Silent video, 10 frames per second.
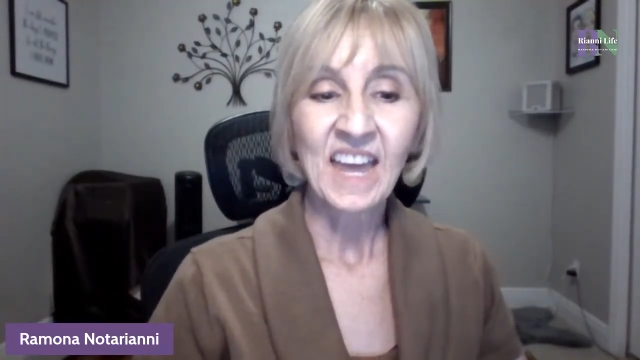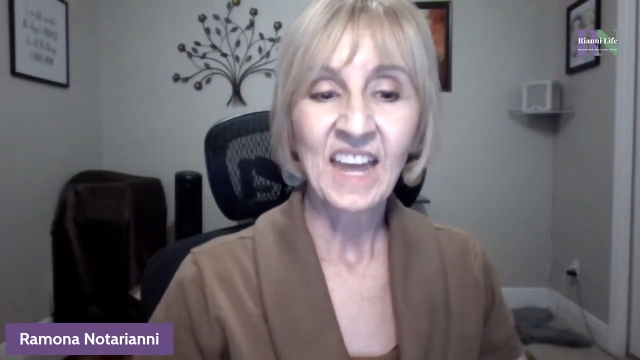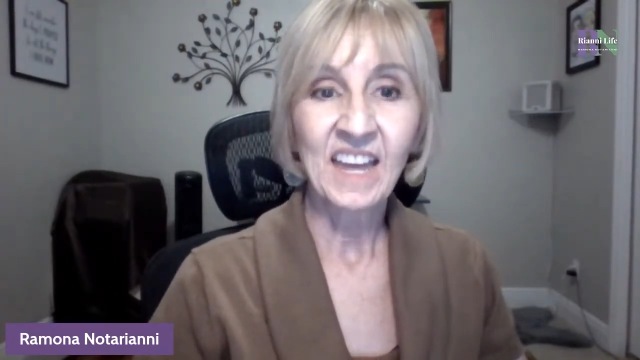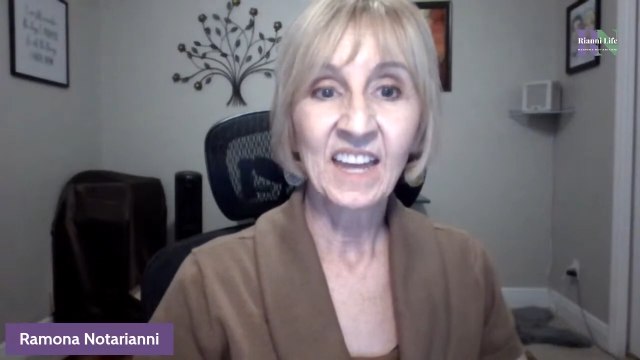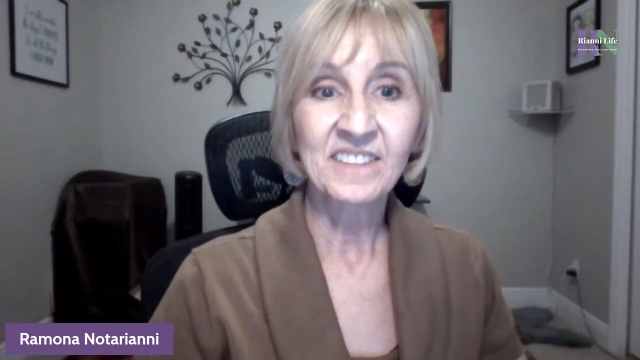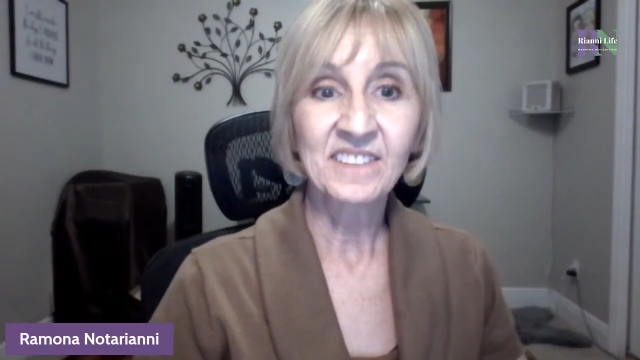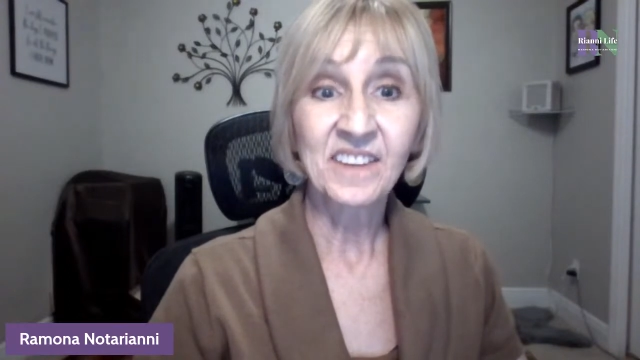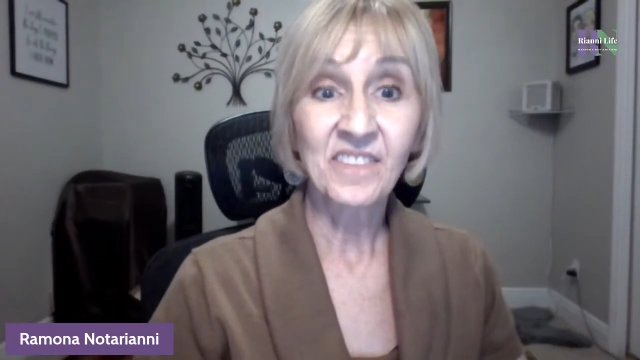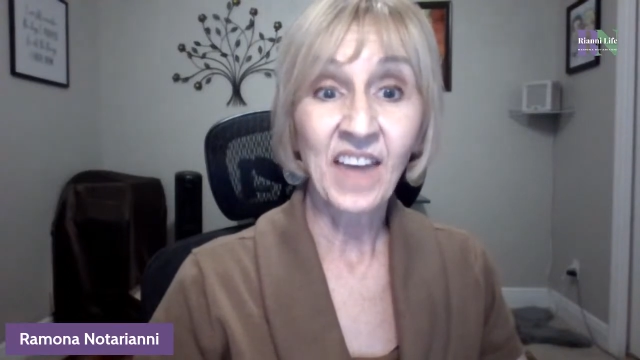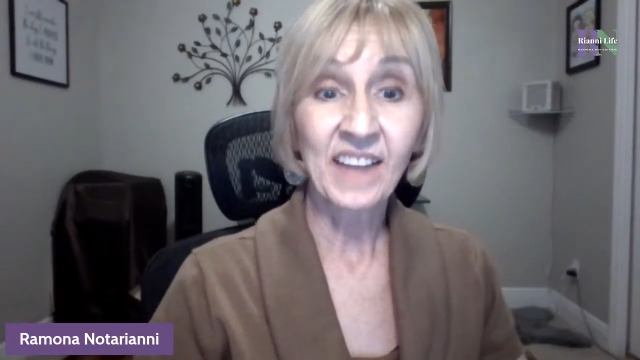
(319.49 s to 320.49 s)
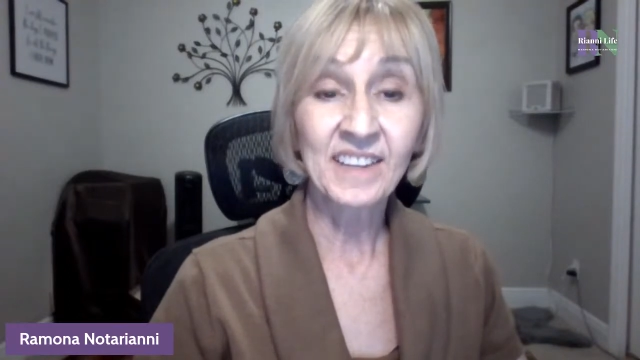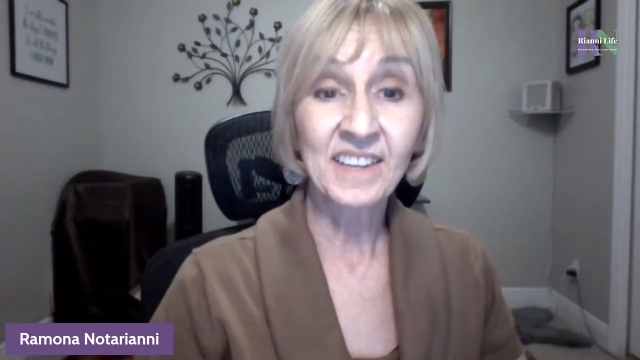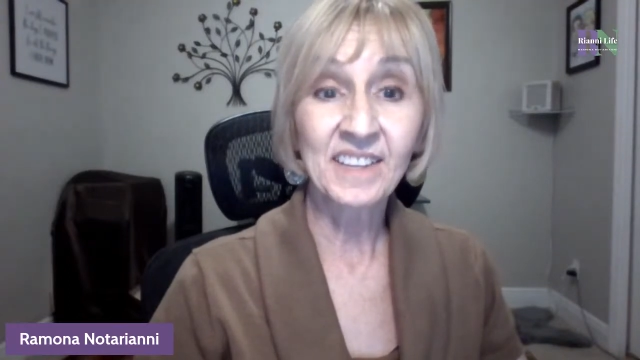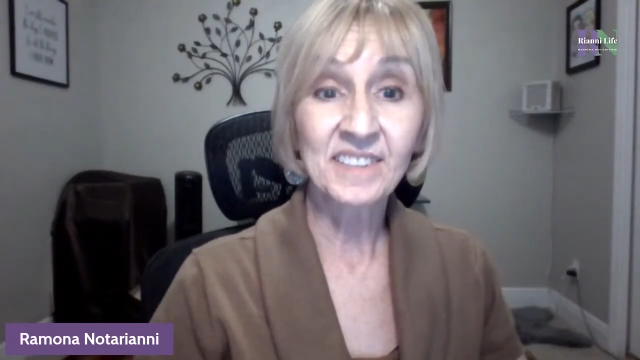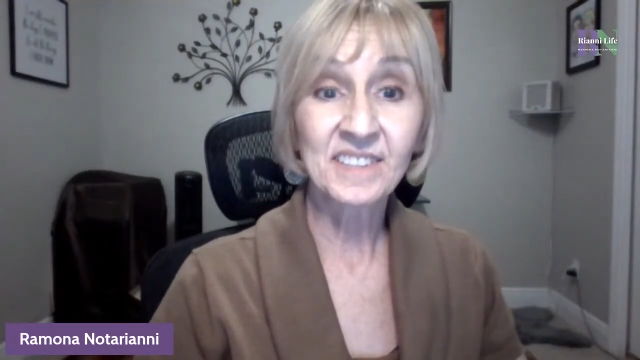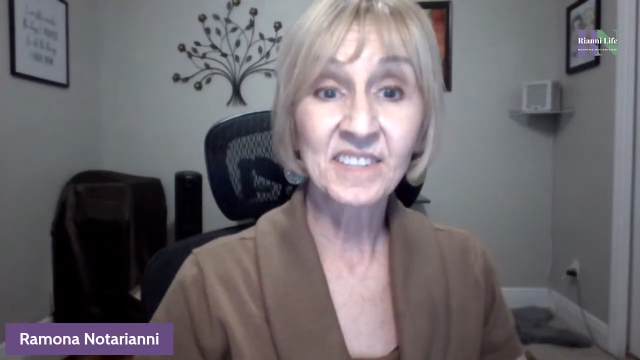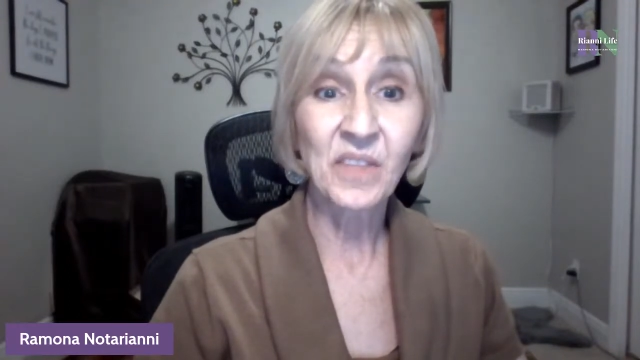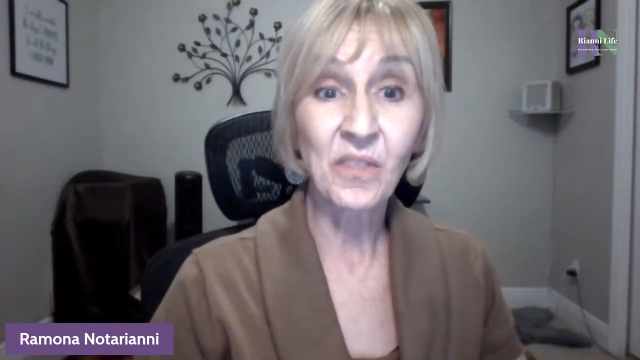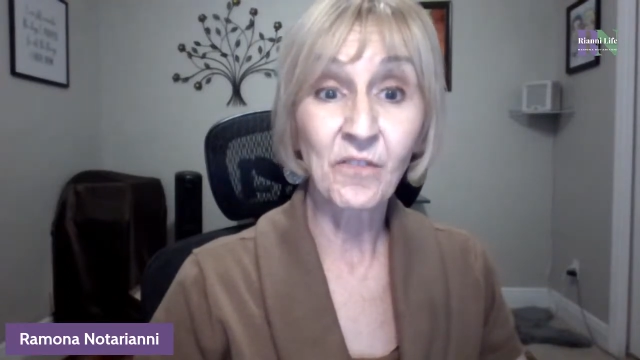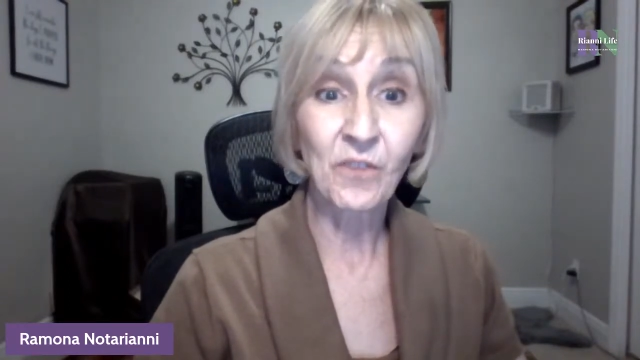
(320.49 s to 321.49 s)
And that is
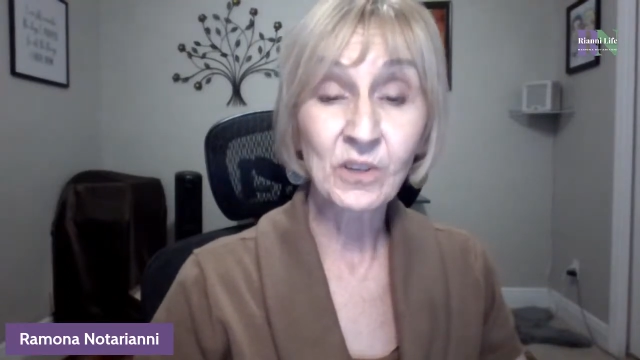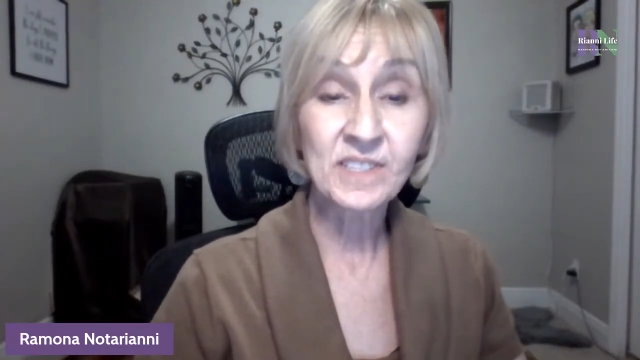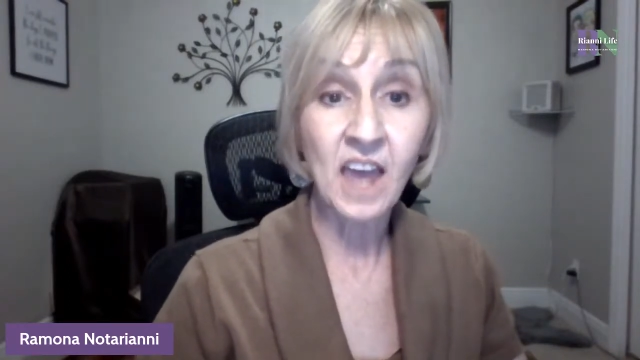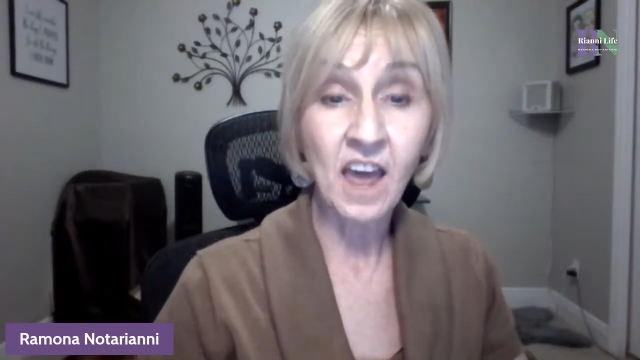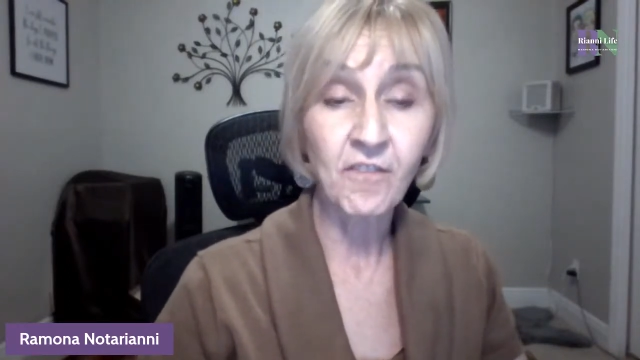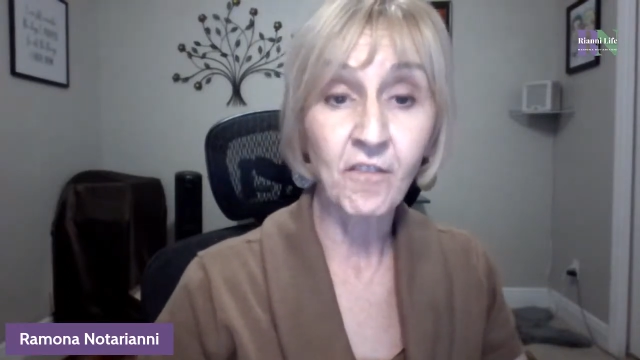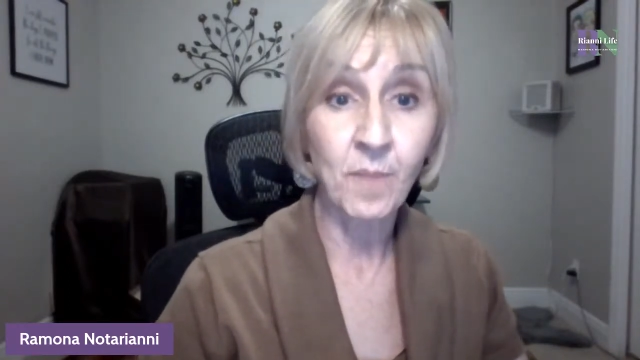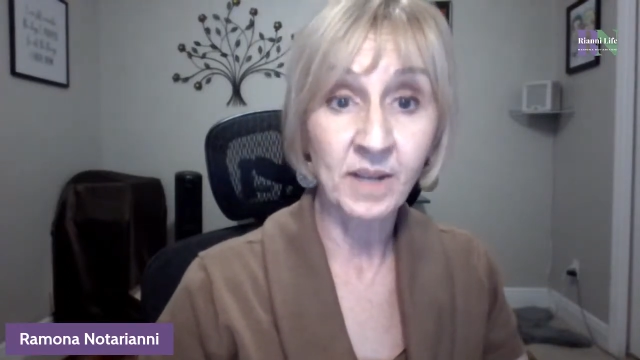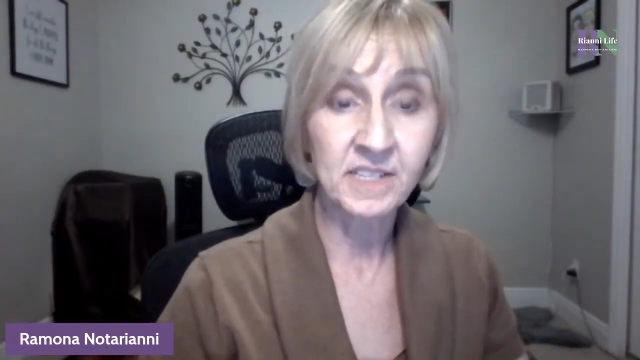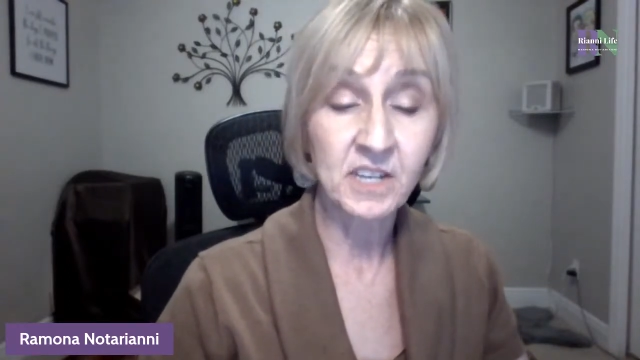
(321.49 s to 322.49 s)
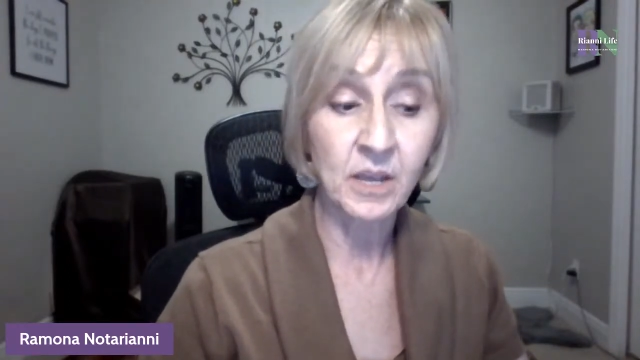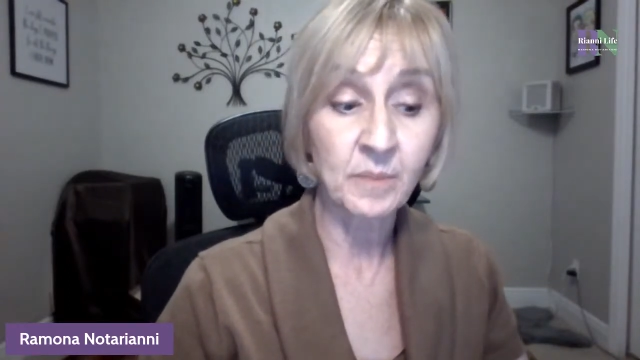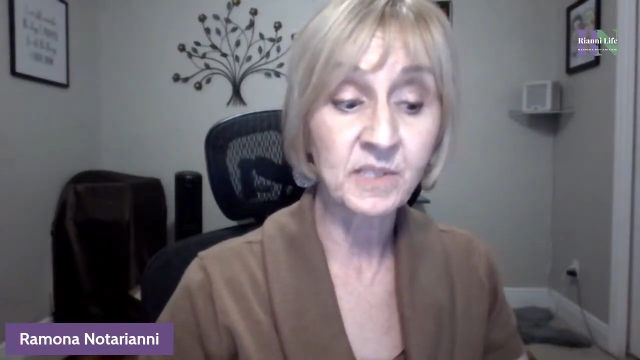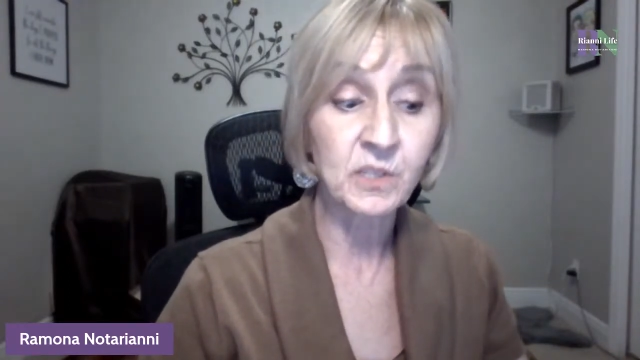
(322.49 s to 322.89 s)
the first half of my tips.